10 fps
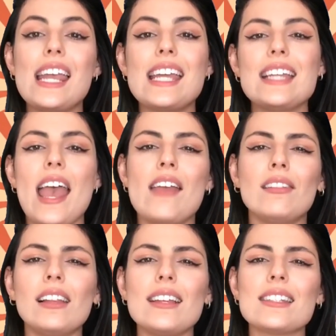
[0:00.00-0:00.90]
in
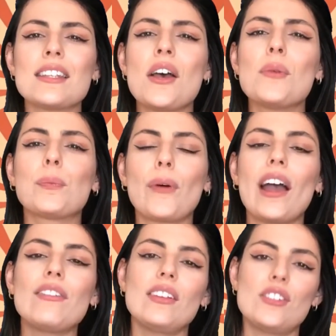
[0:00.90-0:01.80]
endless
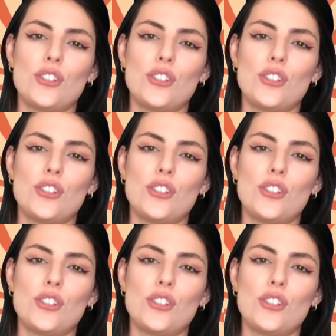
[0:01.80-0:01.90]
private